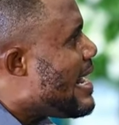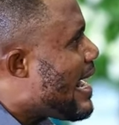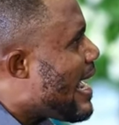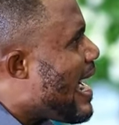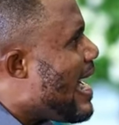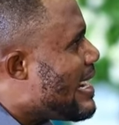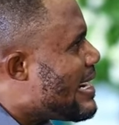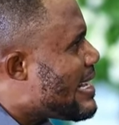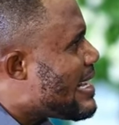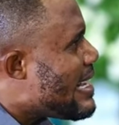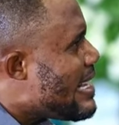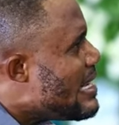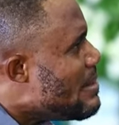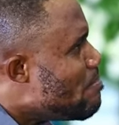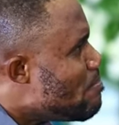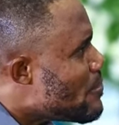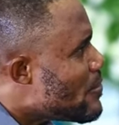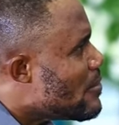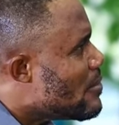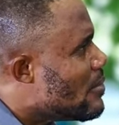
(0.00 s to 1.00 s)
they can't
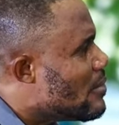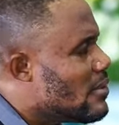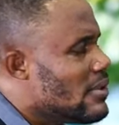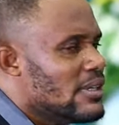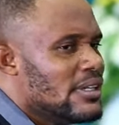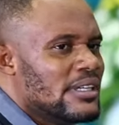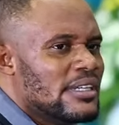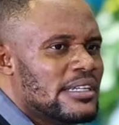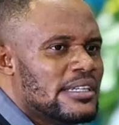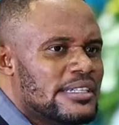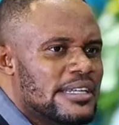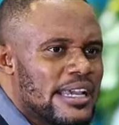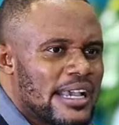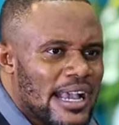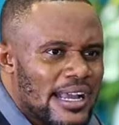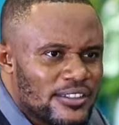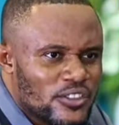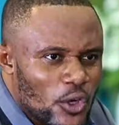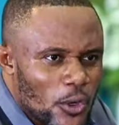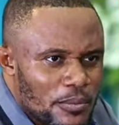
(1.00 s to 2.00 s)
keep,
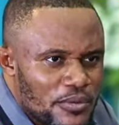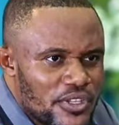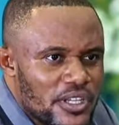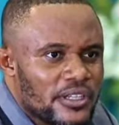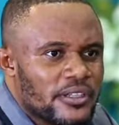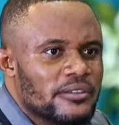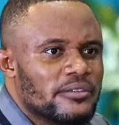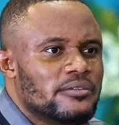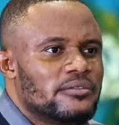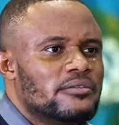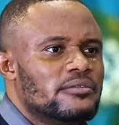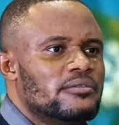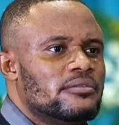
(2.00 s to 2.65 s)
they can't observe.